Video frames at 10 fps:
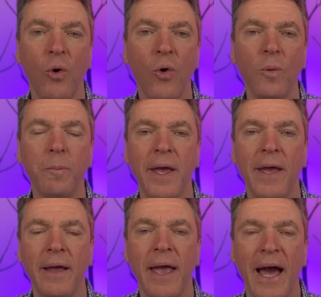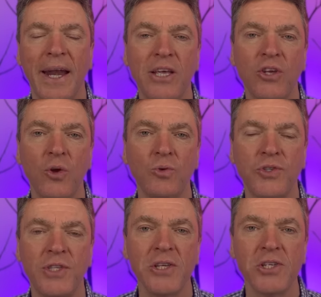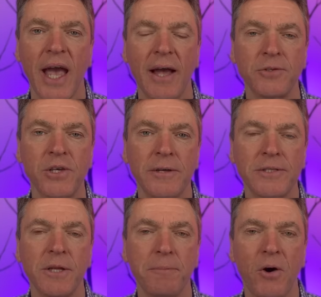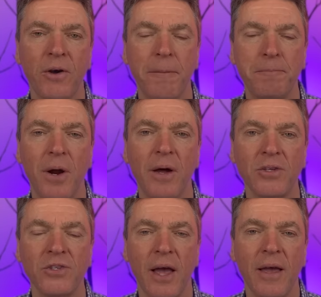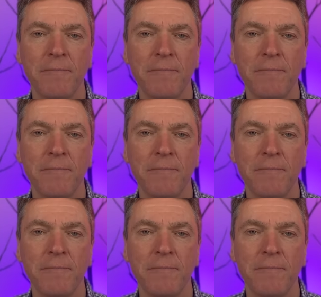albeit at a huge discount to the market price,